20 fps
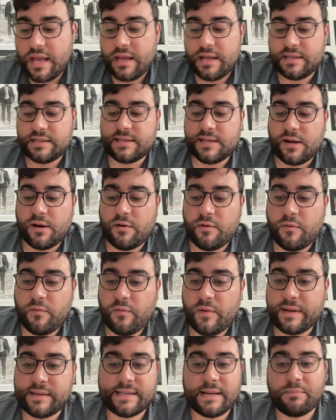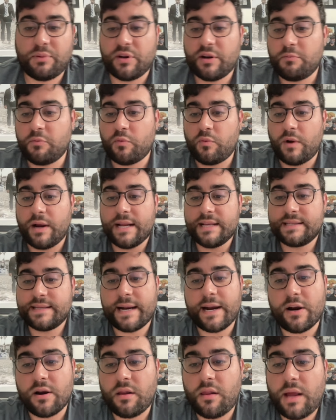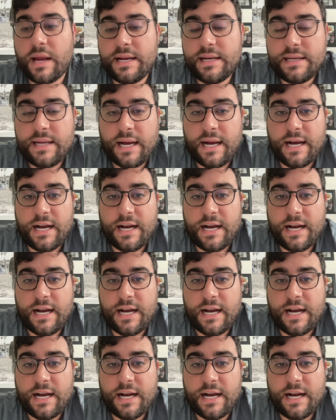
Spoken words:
And so, example number one is the airline.